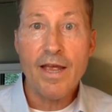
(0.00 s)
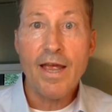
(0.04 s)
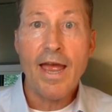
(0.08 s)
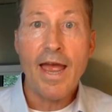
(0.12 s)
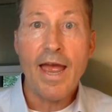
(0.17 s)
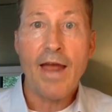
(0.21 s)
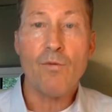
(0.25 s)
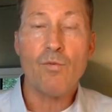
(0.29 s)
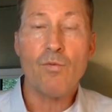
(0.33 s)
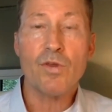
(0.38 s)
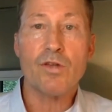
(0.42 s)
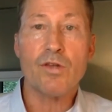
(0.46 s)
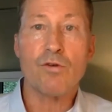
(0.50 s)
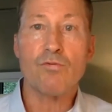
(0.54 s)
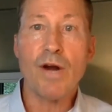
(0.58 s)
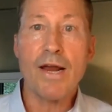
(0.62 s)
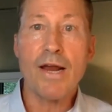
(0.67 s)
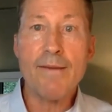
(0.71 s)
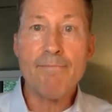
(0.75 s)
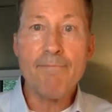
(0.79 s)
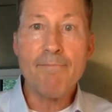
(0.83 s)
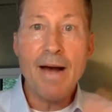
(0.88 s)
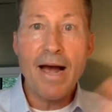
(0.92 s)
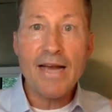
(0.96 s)
And with the
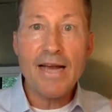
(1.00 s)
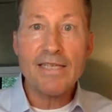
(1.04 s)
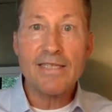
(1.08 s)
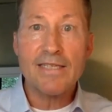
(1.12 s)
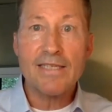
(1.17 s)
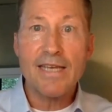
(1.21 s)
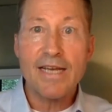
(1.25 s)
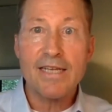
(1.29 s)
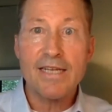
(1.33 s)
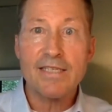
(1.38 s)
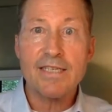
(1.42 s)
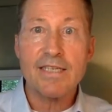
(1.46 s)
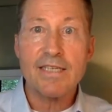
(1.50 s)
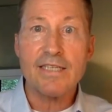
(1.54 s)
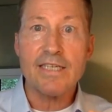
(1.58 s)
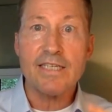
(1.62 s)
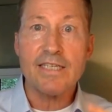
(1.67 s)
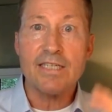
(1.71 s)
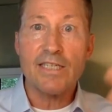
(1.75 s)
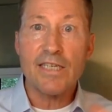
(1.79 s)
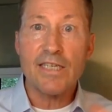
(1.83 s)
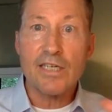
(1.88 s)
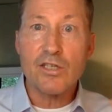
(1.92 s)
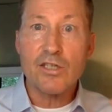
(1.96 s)
right mindsets and
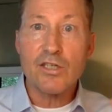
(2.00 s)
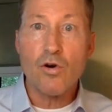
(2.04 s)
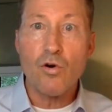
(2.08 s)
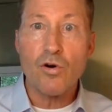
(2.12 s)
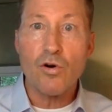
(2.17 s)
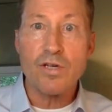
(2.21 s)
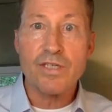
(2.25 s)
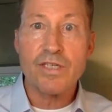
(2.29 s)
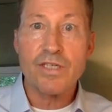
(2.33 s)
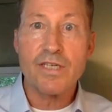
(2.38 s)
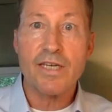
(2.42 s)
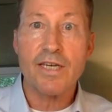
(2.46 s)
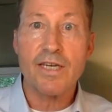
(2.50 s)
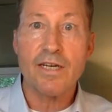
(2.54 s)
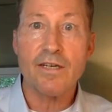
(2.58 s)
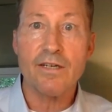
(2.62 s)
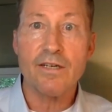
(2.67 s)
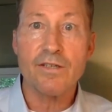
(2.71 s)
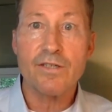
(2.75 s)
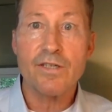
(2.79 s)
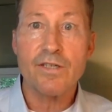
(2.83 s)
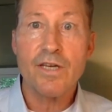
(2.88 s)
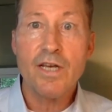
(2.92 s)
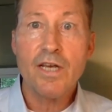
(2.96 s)
these 6 core
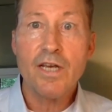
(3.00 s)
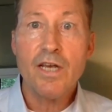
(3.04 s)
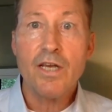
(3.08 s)
skills,